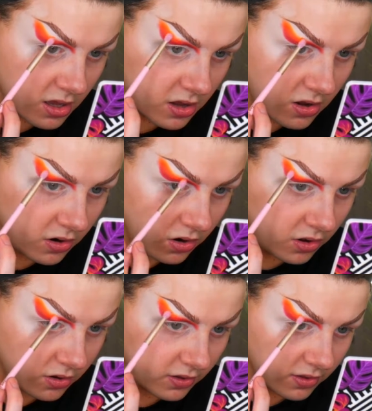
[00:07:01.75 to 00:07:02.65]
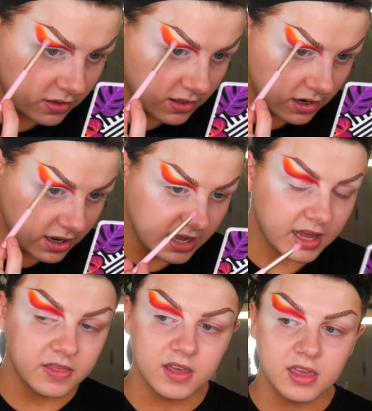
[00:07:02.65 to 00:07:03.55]
along the
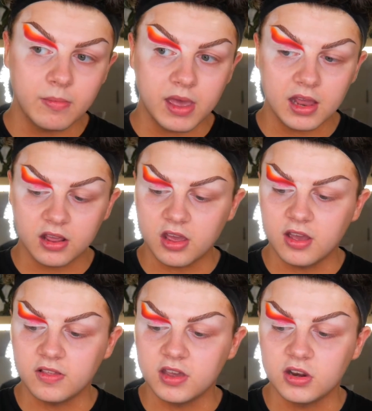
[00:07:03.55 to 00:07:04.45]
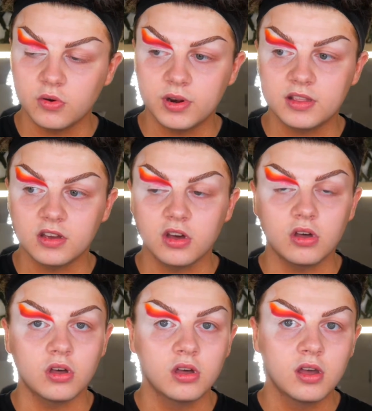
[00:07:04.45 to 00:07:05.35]
line that you made earlier. You don't want it to
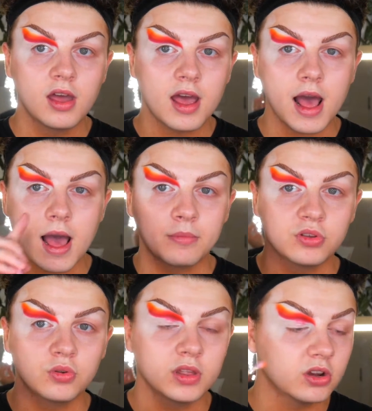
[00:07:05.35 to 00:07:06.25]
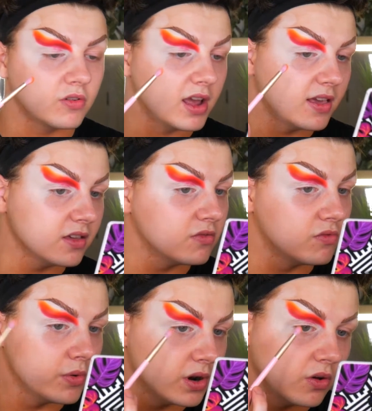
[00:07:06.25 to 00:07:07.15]
go absolutely crazy and
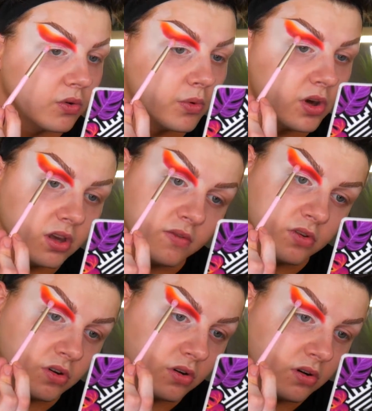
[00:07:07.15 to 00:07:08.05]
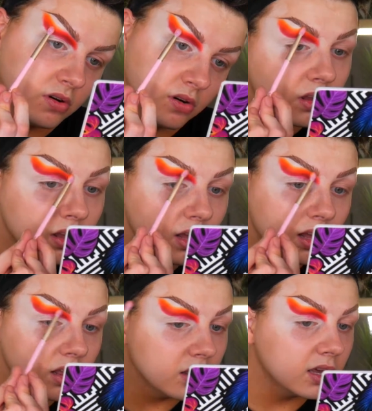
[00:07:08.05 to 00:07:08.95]
ruin all the work you've done.
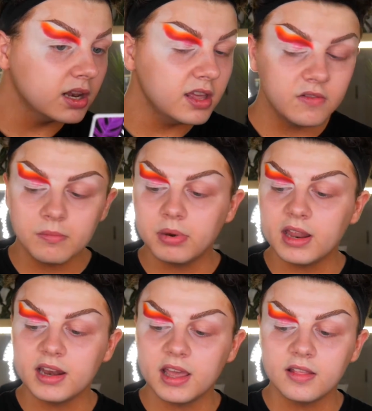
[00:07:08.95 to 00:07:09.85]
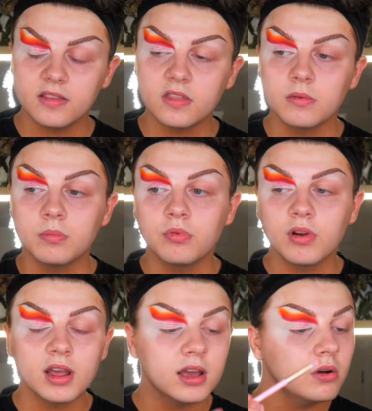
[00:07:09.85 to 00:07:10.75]
And you can even blend it into the
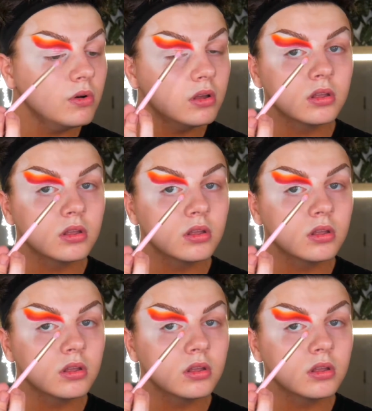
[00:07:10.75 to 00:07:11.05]
brow,